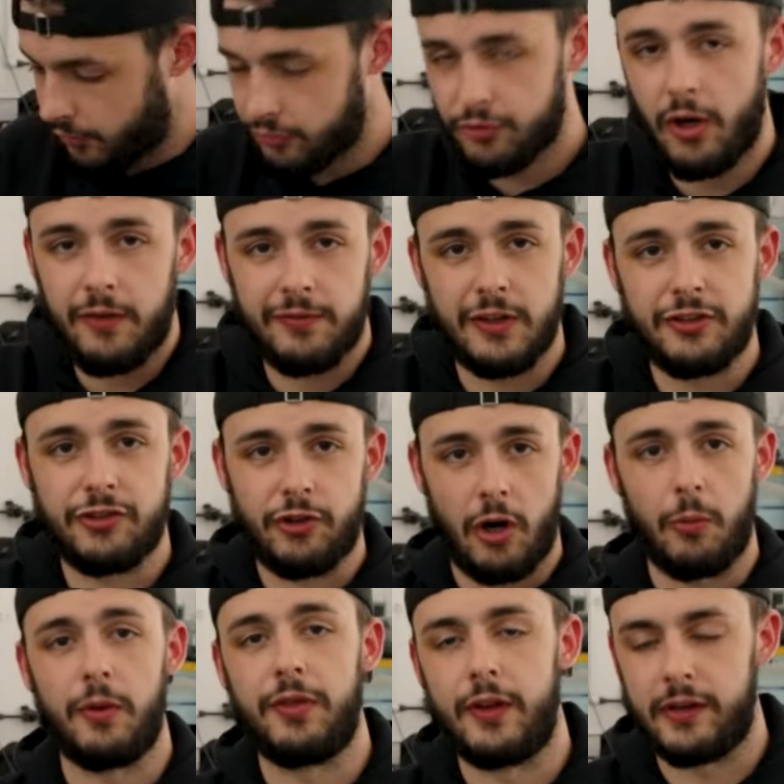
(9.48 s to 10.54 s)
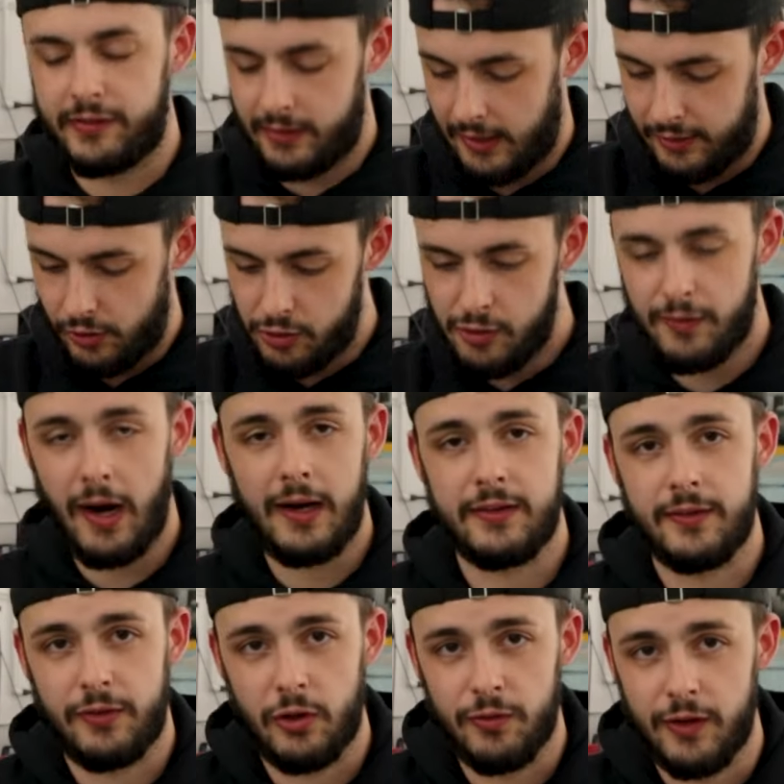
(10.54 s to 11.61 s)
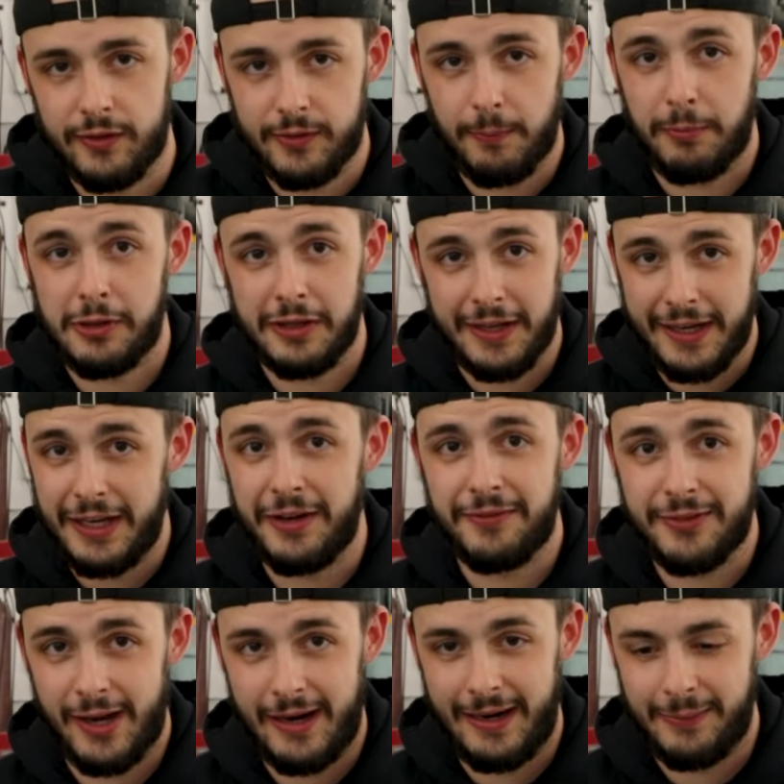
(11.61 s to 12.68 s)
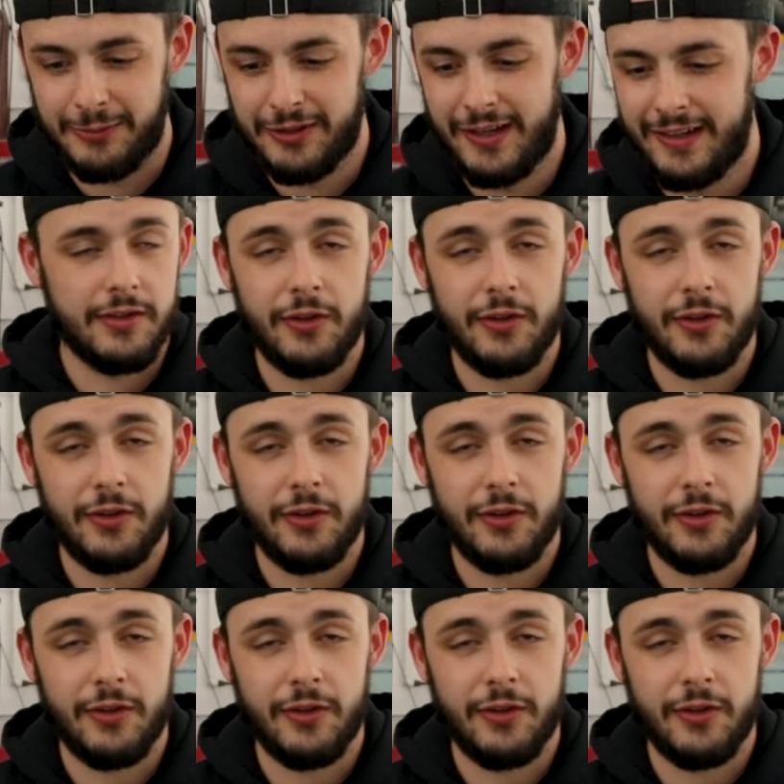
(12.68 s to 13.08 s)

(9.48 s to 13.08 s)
First off, let's start with this, and I know you guys have heard this plenty of times.